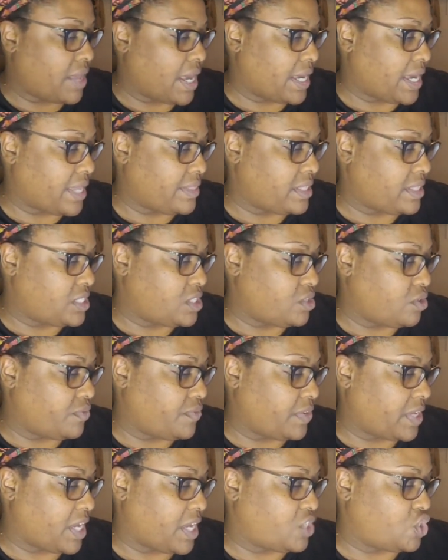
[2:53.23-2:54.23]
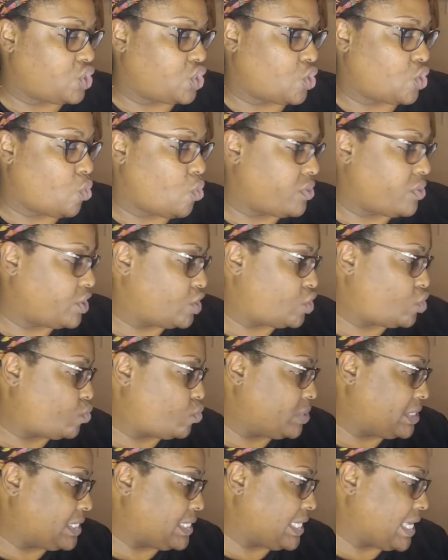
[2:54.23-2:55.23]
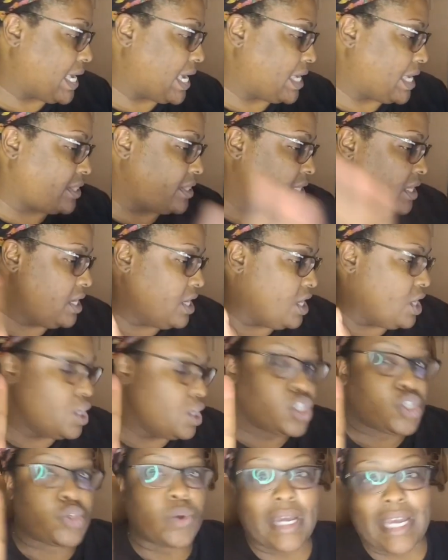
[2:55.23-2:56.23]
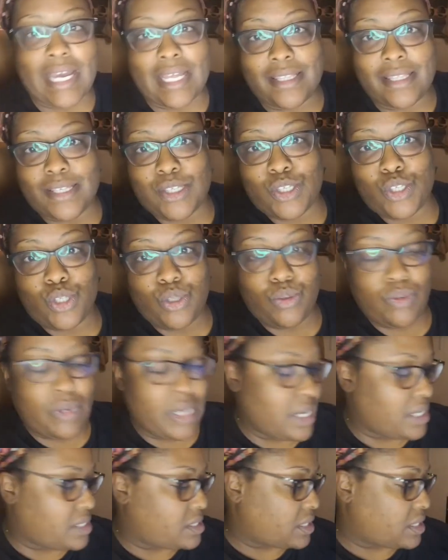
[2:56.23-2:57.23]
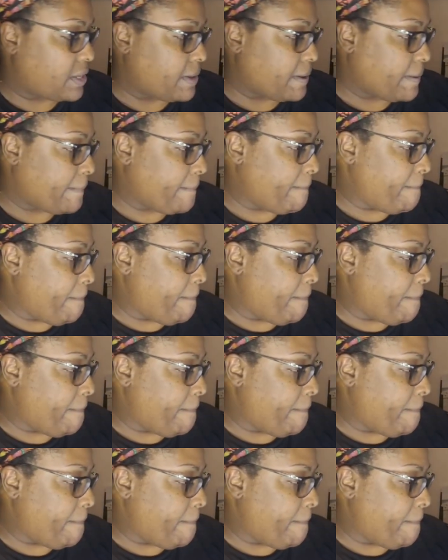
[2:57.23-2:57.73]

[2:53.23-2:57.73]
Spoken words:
I got this notification on the 28th, so I got this 2 days ago.